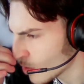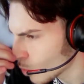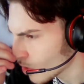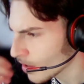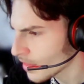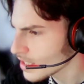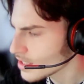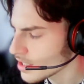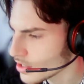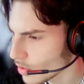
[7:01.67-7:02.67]
And one of the
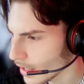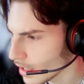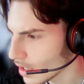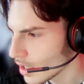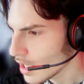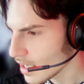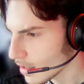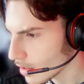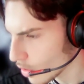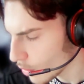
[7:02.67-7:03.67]
things is, so like
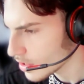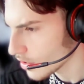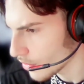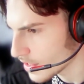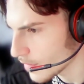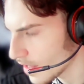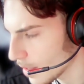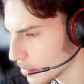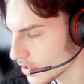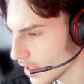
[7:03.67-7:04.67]
going to those
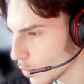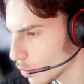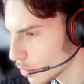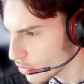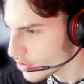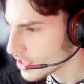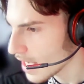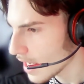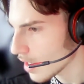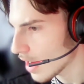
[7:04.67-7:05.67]
dividends, like what do you
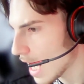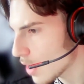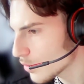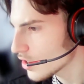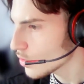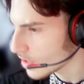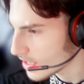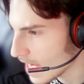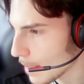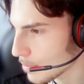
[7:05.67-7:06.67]
say, how did you
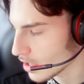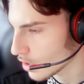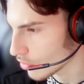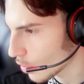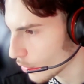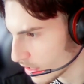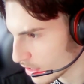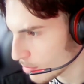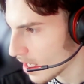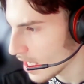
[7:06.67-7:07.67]
adapt and growing
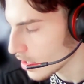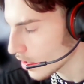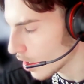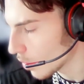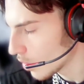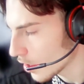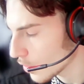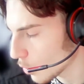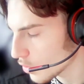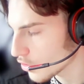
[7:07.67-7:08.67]
despite,
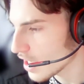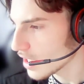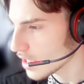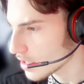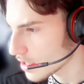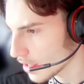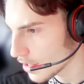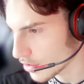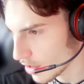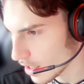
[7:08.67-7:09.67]
when you're getting into
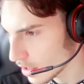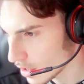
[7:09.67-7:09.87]
this, right?